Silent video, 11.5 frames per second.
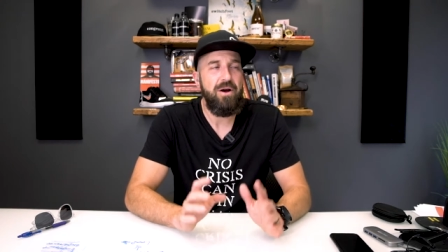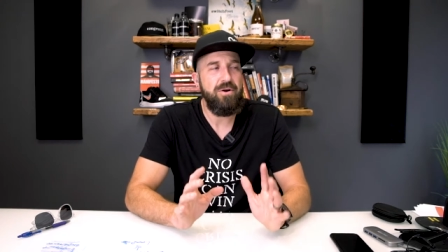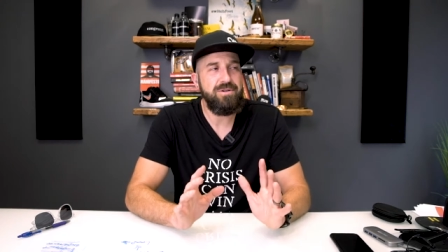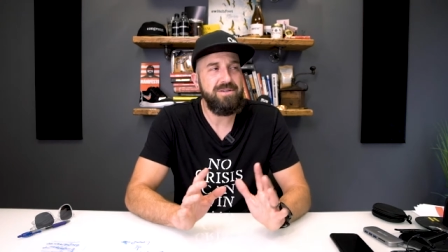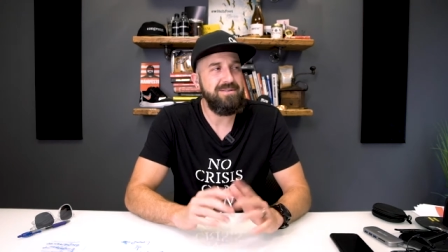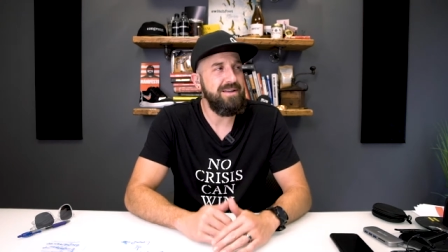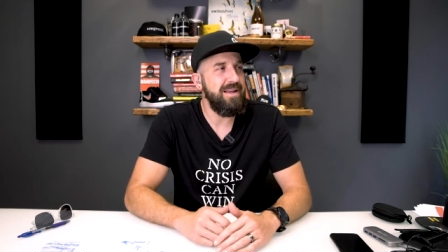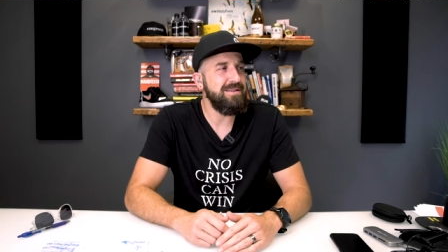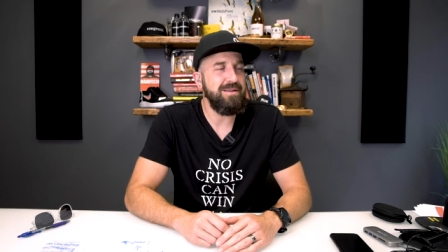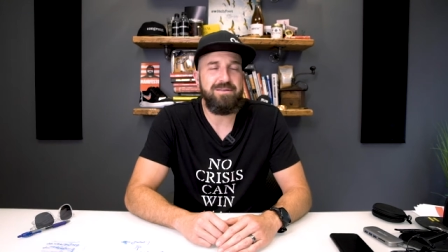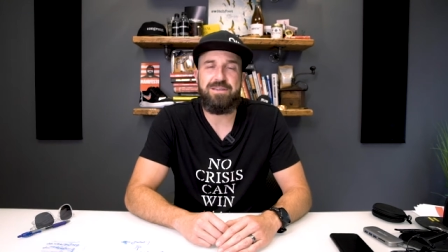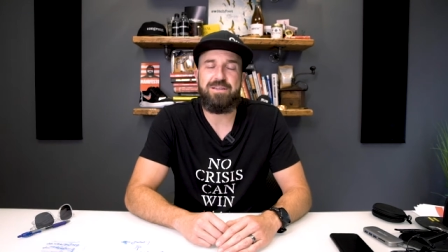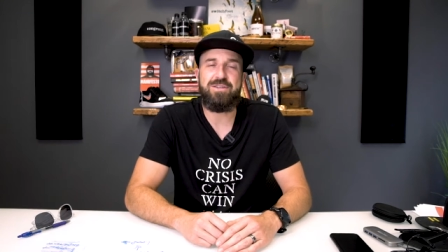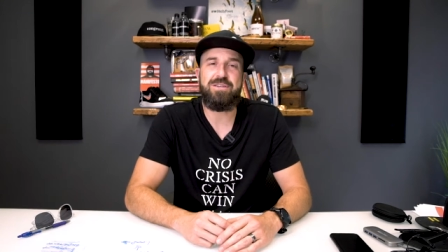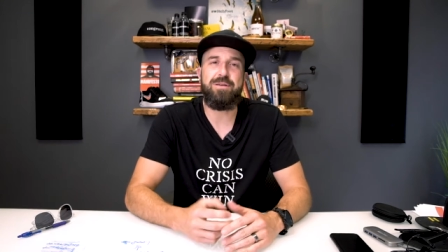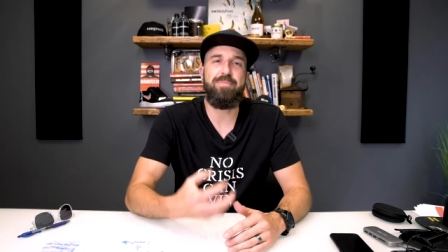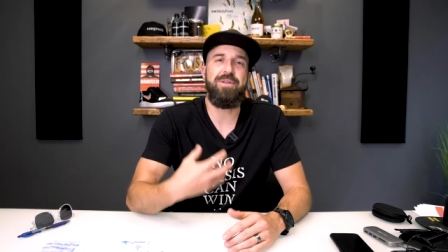ocean city it's a it's
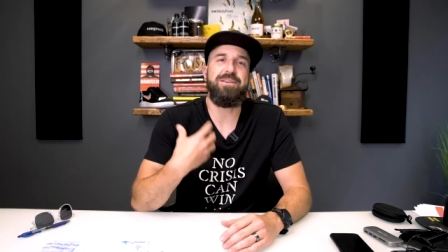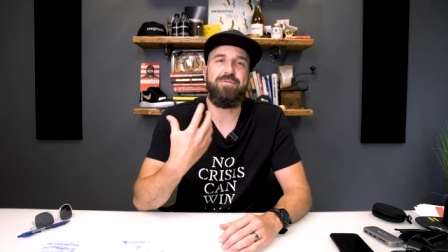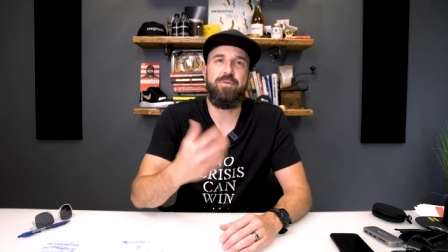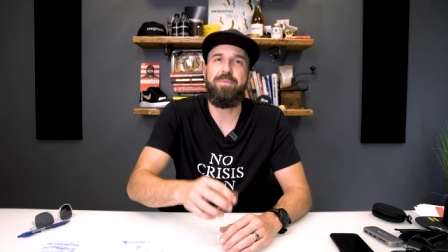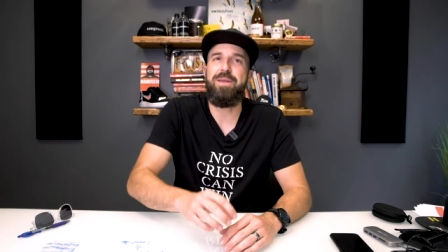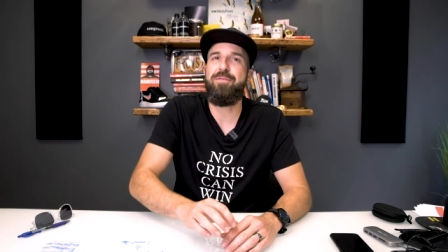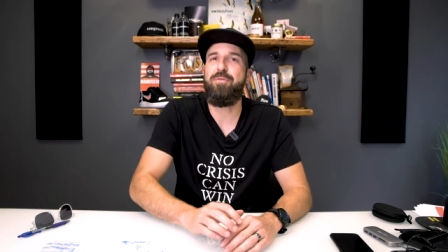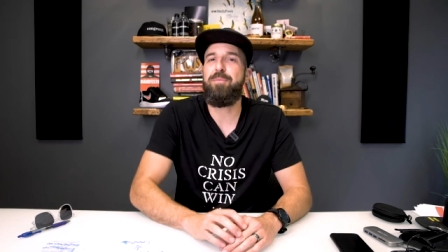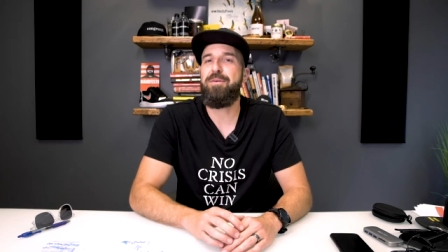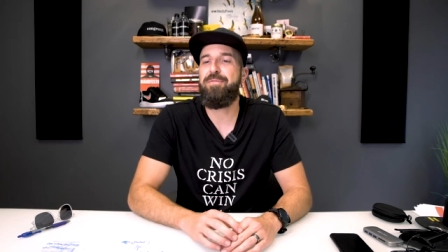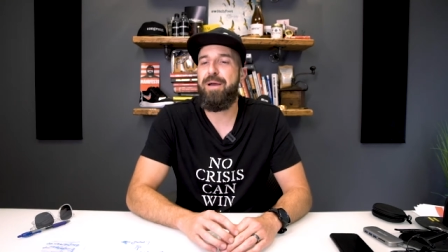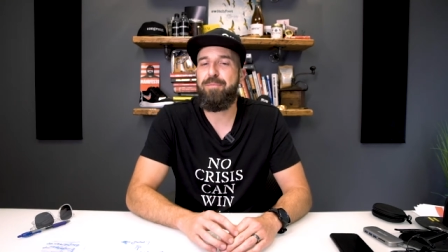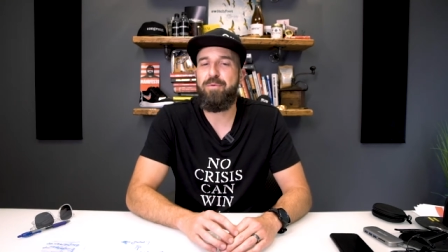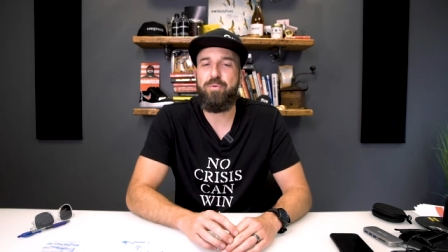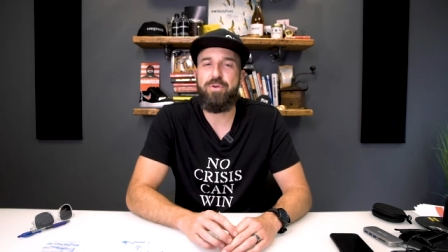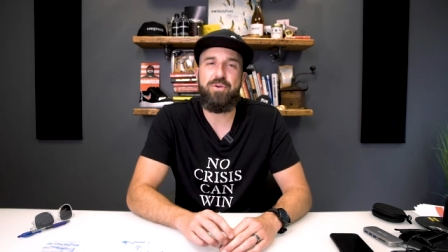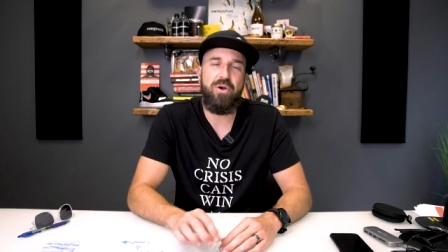just a place for me and for my family
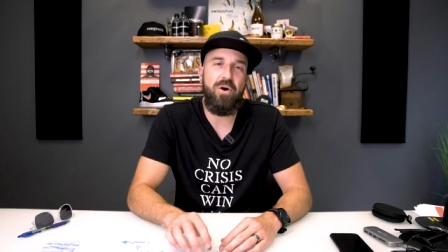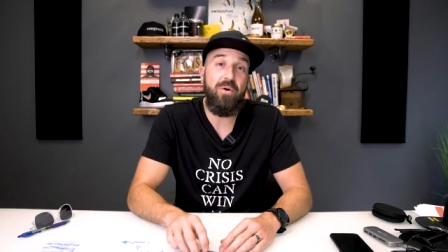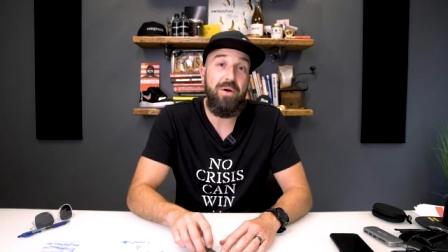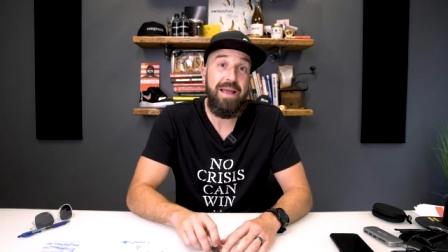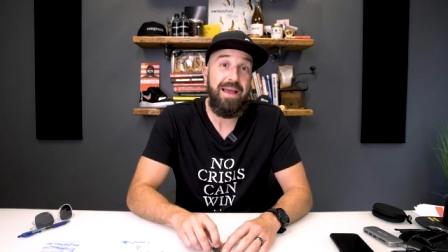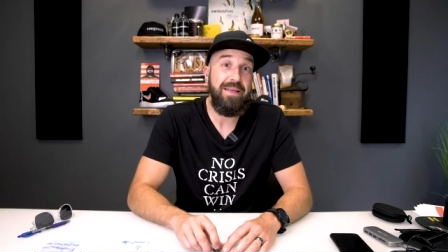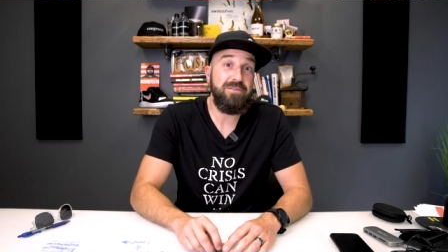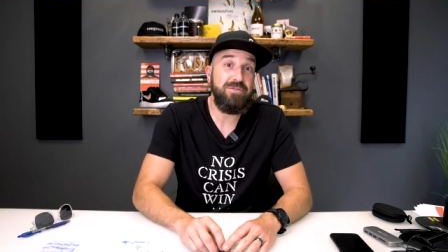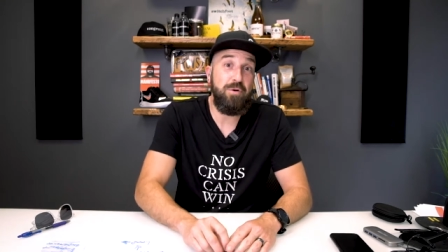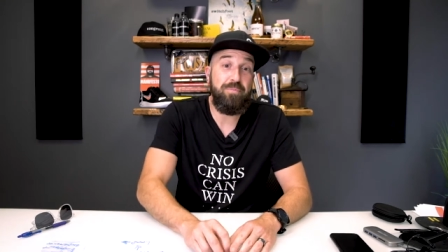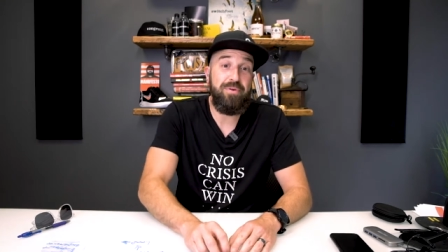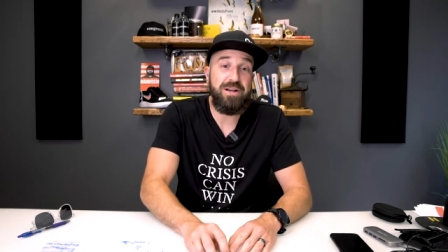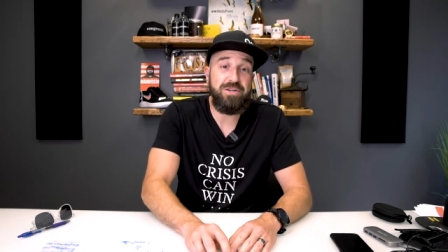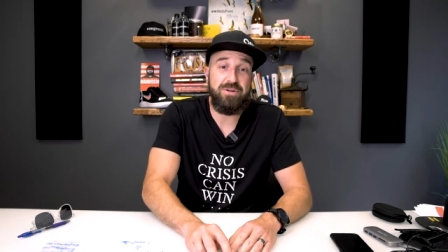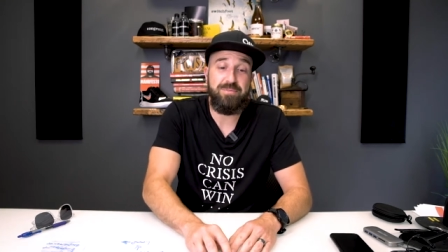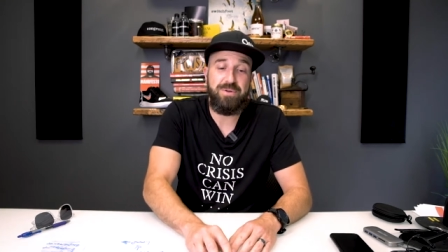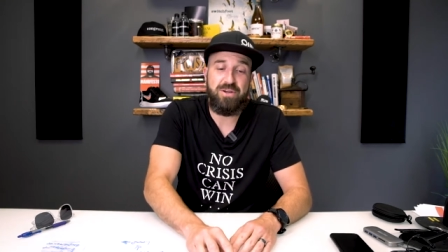where you go and there's no
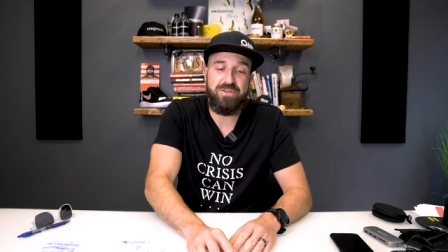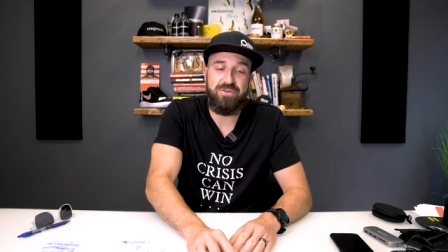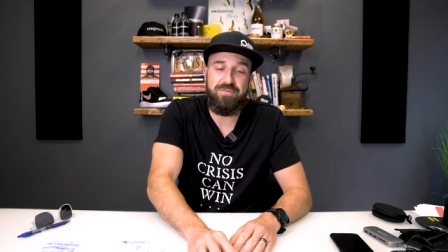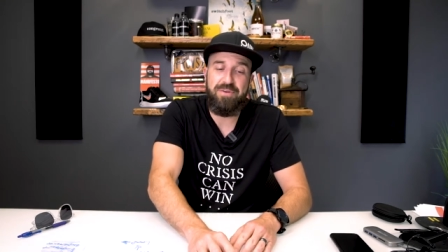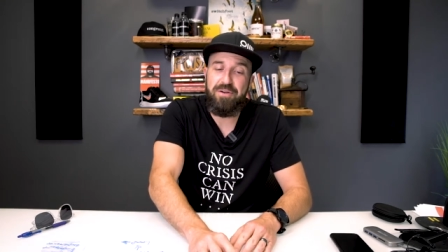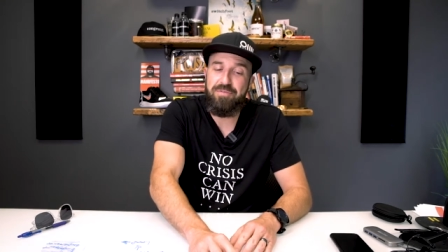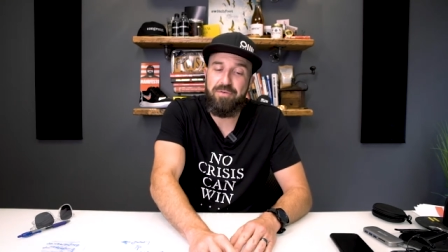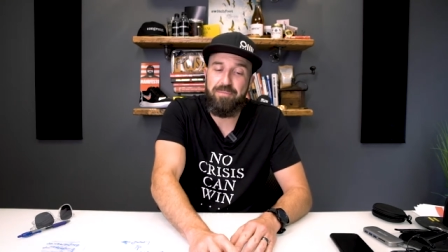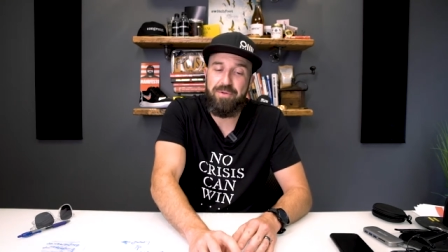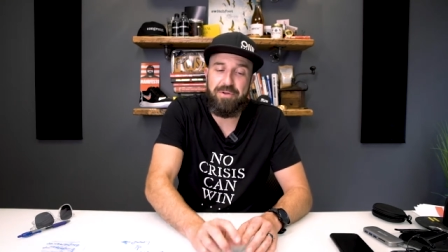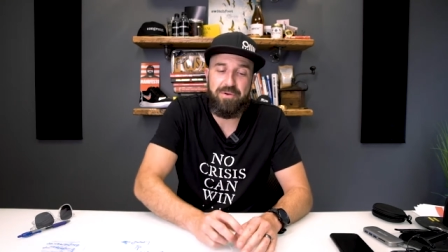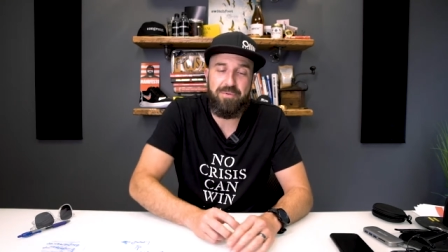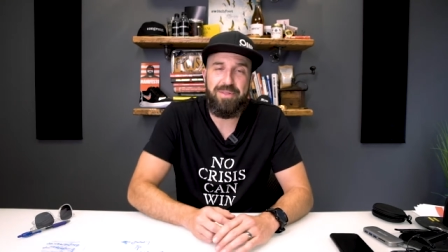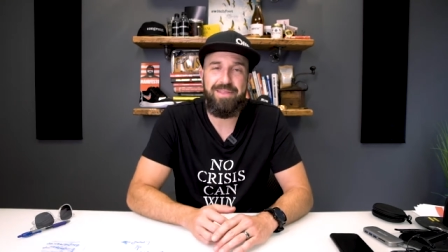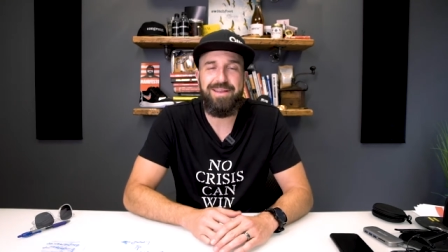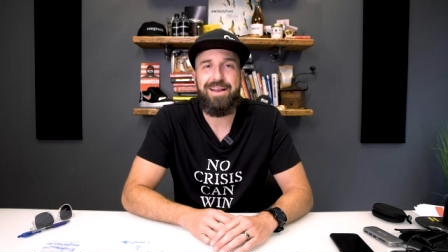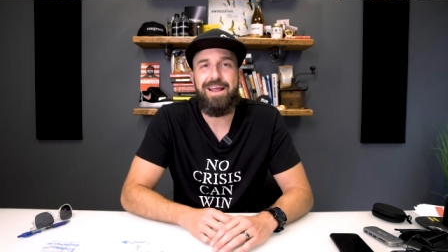pressure because you're very familiar
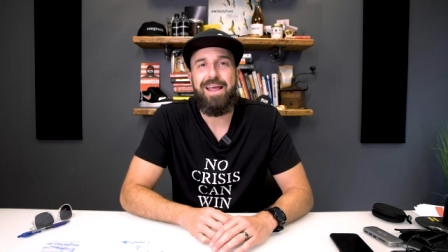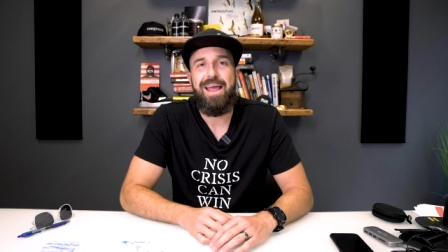with it